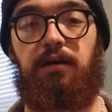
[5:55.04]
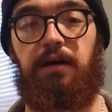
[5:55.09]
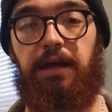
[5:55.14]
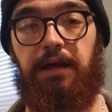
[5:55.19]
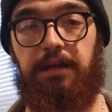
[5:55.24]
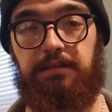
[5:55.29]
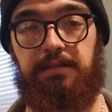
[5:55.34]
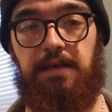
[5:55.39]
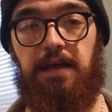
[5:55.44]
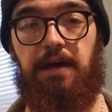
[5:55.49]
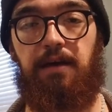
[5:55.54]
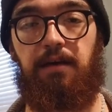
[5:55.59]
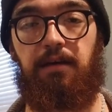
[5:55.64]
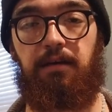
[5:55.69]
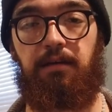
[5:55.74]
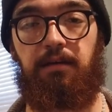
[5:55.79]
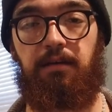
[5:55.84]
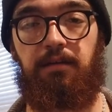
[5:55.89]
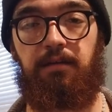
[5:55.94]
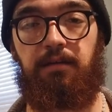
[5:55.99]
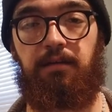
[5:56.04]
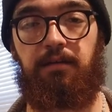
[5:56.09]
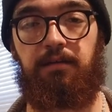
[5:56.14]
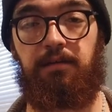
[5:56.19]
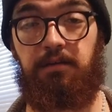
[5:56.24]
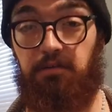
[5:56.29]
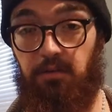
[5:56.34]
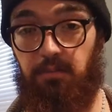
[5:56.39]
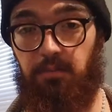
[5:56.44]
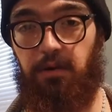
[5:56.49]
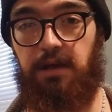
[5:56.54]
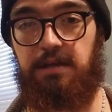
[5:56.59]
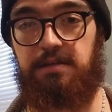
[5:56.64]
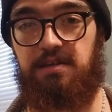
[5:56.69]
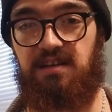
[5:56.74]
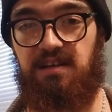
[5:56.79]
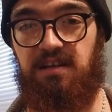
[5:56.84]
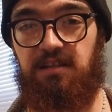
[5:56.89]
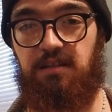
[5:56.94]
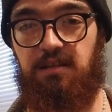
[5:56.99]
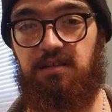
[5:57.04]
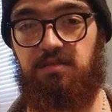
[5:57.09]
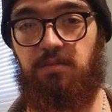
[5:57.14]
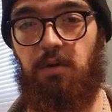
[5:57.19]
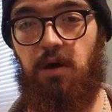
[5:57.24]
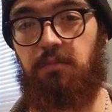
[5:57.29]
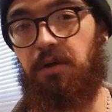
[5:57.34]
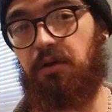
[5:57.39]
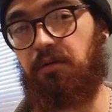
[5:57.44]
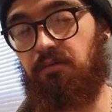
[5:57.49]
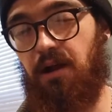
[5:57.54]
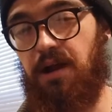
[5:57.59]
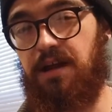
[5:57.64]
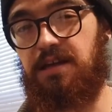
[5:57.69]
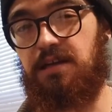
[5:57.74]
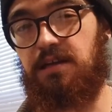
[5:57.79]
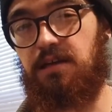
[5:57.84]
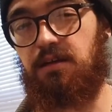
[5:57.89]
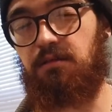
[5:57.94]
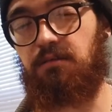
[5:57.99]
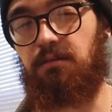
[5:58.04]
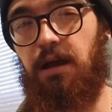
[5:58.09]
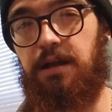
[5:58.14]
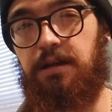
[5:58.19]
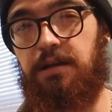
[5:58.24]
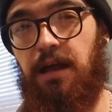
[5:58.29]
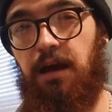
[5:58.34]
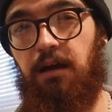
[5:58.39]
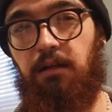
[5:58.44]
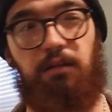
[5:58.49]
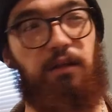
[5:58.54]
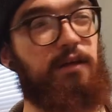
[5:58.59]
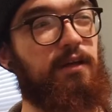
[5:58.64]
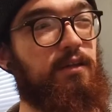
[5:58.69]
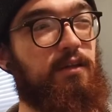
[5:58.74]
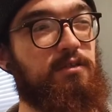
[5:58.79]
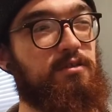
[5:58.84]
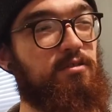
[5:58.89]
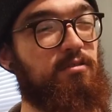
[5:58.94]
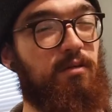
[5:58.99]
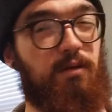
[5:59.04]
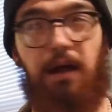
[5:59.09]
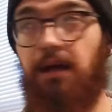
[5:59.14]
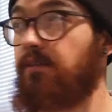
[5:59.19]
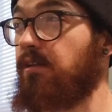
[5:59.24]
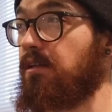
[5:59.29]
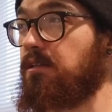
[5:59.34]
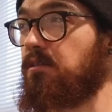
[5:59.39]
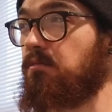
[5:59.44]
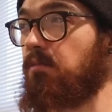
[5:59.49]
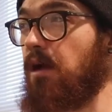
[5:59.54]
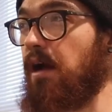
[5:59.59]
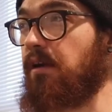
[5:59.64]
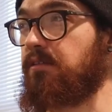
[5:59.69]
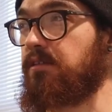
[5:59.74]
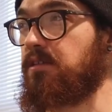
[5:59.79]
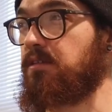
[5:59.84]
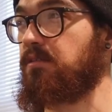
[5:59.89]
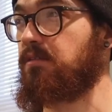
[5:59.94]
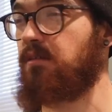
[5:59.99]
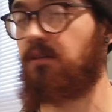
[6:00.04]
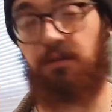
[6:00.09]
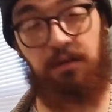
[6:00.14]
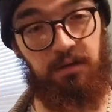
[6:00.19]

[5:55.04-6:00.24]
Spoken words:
Exhale. You're present in this moment, right here, right now. Look at the surroundings around you.